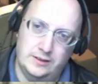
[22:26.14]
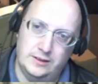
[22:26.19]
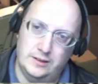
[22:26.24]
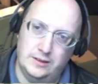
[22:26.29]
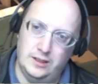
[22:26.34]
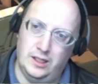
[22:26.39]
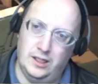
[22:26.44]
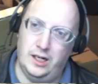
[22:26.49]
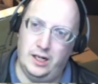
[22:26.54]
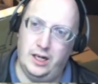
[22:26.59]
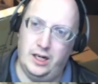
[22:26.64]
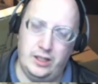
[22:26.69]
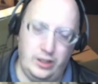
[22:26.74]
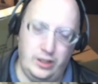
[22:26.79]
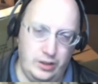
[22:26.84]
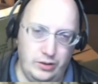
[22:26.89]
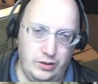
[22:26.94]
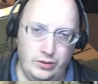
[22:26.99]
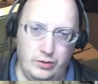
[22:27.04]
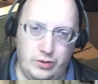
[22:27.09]
All right,
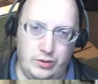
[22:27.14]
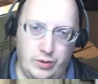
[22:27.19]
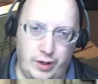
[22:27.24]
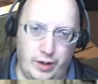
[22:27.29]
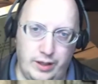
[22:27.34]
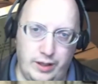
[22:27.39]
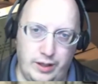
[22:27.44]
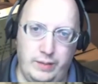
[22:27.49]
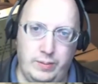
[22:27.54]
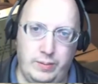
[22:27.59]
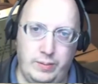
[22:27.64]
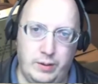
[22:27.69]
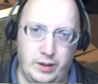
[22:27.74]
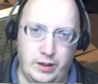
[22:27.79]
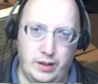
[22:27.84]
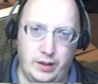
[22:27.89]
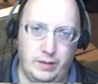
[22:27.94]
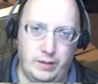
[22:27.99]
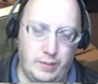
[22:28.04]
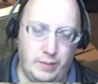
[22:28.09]
you quickly put
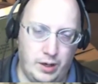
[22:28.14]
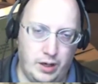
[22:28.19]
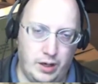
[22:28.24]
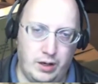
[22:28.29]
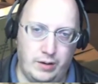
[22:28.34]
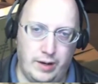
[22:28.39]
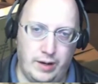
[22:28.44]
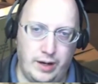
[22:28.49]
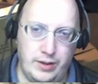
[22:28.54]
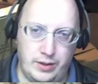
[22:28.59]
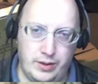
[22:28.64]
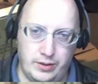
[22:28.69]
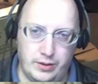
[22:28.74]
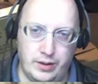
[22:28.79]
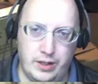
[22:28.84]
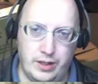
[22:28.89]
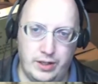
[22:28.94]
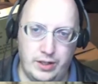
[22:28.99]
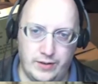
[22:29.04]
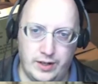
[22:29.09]
a mark around the
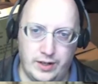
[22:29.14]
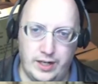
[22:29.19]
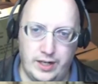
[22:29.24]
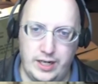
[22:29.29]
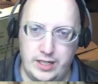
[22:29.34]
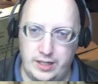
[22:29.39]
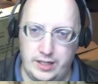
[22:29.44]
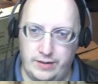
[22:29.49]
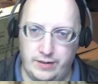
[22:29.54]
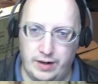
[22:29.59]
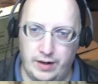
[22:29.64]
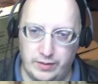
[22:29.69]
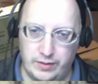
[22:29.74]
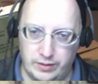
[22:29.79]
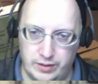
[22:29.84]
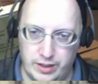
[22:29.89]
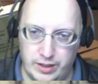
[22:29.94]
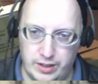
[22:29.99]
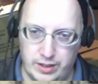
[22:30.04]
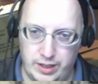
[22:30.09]
door. It is very easy for
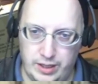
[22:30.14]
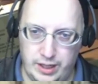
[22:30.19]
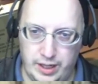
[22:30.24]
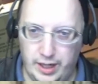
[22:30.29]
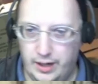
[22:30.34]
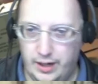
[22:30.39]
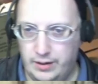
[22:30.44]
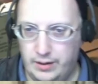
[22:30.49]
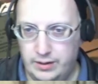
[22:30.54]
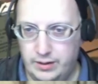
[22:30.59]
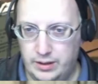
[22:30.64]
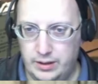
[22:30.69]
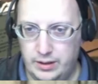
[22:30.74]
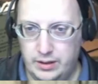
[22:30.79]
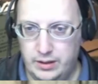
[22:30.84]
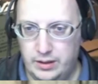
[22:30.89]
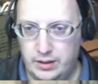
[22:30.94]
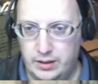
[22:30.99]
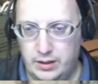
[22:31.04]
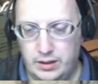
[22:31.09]
everyone to see now.
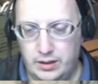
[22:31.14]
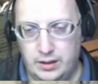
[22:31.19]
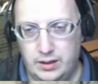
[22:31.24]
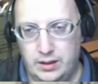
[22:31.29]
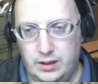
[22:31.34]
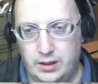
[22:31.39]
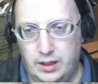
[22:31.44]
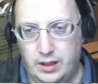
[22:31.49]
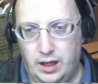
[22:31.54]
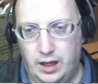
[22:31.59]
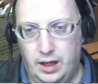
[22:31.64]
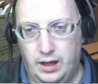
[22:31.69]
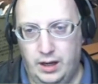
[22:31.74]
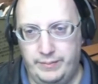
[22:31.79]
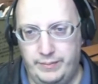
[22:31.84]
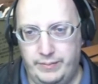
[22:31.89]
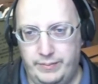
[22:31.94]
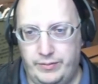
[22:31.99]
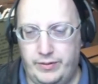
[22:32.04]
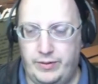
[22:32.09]

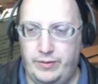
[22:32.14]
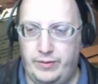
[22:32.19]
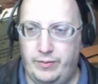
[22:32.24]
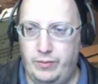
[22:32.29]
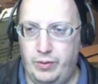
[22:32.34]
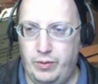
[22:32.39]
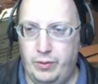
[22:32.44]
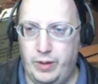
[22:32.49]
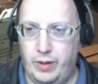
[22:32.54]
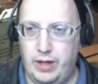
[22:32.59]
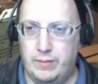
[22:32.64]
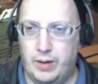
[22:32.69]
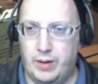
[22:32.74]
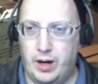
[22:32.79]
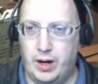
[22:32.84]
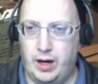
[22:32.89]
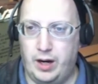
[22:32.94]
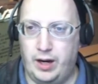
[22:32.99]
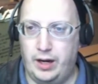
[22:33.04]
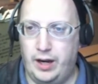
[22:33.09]
The way you
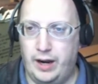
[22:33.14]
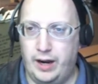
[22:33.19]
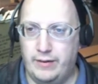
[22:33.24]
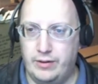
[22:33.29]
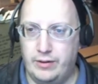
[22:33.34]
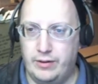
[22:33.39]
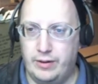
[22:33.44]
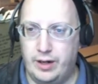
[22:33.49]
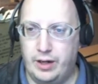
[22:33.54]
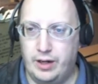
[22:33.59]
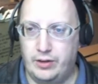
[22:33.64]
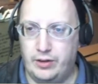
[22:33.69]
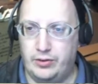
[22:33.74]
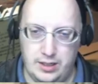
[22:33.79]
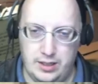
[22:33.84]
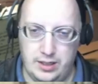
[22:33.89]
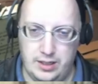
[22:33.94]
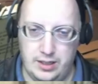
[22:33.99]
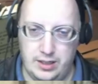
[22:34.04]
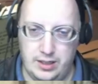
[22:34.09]
mark it, everyone else
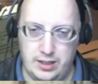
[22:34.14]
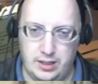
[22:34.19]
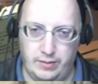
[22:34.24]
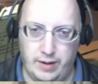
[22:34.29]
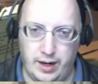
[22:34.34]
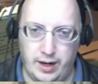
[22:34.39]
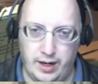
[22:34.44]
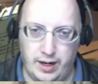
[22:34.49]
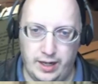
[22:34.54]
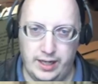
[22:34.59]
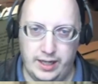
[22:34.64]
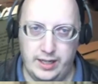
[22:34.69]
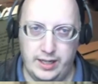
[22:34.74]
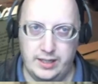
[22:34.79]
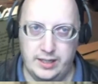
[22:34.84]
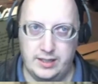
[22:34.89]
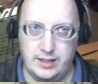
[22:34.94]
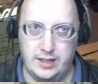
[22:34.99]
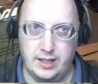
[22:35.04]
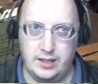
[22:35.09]
can easily
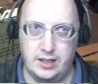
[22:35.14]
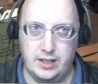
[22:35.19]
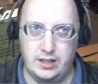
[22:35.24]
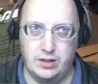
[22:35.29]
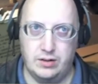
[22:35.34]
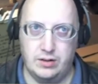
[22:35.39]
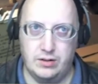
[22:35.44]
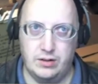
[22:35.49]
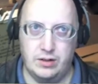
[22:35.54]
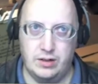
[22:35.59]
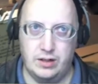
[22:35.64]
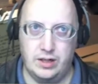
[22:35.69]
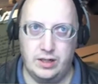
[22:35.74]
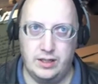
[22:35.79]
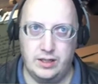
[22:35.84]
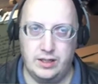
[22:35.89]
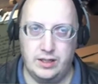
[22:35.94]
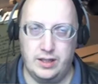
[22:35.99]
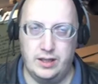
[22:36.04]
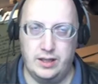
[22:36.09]
recognize that the door,
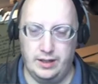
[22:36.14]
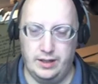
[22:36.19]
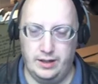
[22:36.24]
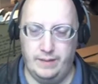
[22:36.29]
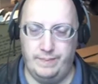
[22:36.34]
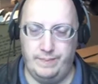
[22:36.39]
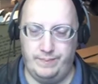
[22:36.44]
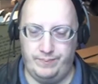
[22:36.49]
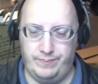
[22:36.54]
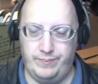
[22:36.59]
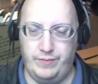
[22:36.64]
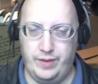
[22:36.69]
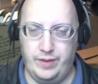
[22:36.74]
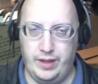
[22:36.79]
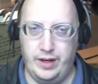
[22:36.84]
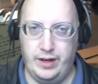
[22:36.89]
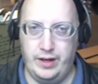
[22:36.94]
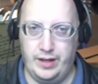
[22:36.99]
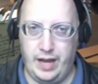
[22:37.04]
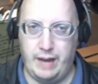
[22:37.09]
that
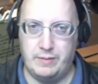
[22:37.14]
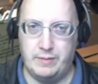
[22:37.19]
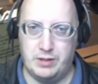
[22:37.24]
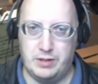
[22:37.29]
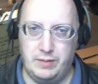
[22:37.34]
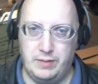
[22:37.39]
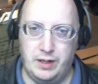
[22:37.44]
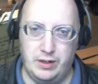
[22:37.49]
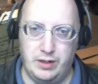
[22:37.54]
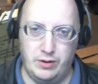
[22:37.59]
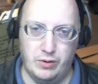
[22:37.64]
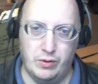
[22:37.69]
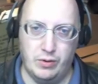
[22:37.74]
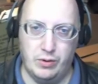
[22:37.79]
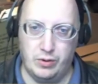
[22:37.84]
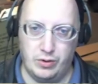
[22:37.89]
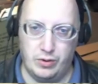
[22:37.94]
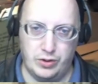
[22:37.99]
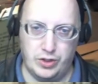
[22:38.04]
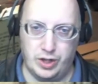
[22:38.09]
it happens to be a
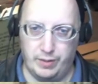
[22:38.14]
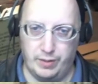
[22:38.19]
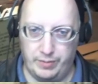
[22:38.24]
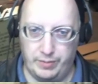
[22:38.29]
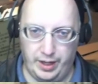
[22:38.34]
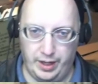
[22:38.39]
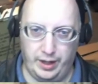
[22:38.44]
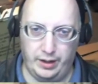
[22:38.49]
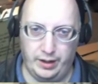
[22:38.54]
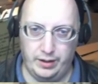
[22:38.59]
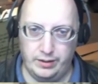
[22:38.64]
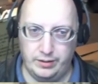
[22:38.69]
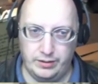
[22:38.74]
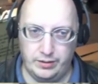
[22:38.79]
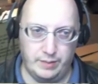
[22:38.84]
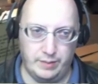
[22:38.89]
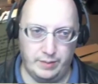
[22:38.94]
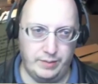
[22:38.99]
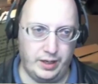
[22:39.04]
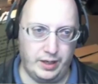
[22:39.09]
door or something.
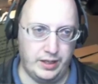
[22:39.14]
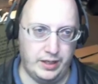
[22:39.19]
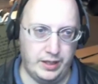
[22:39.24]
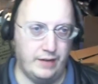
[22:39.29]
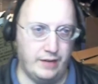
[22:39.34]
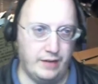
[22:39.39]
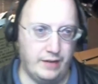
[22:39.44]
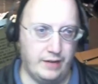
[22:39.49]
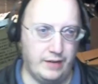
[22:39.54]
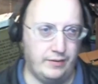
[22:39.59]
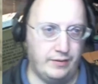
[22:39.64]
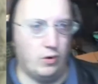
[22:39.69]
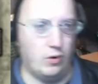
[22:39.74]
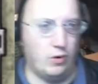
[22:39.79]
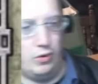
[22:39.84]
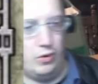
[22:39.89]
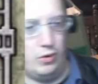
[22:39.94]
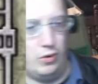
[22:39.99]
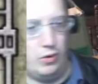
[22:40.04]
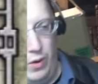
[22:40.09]
Something is definitely wrong
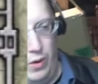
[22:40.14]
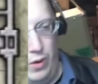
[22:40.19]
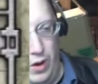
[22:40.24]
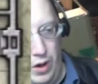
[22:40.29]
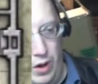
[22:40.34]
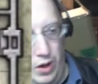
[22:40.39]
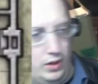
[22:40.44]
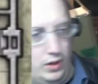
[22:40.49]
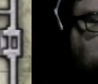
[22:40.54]
with a wall.